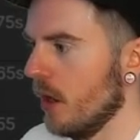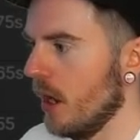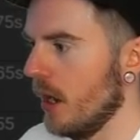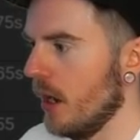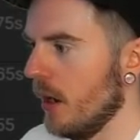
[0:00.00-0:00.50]

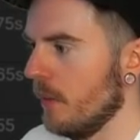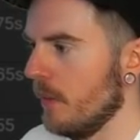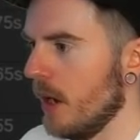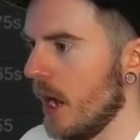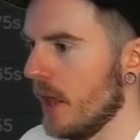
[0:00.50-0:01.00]

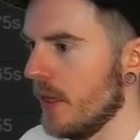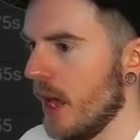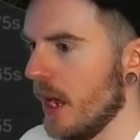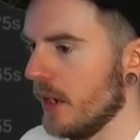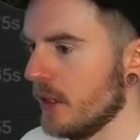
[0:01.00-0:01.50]
Um, and
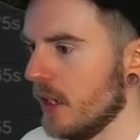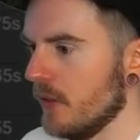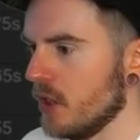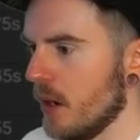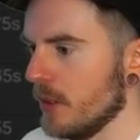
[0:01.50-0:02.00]
then it's
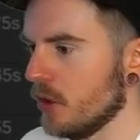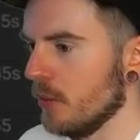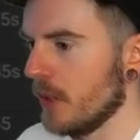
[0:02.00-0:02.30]
even jamming some